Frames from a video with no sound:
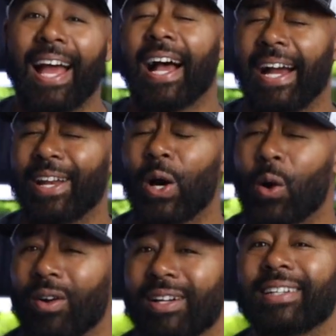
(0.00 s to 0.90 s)
I
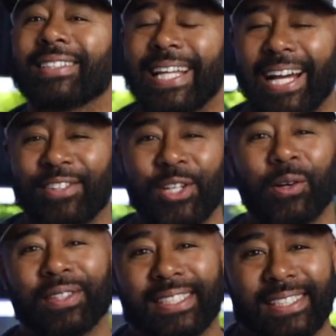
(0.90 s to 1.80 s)
know, dad
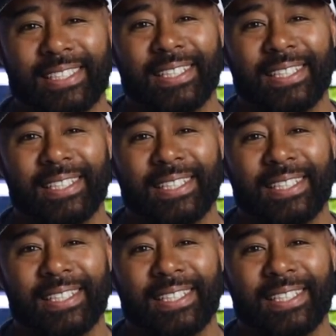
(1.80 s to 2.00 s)
jokes.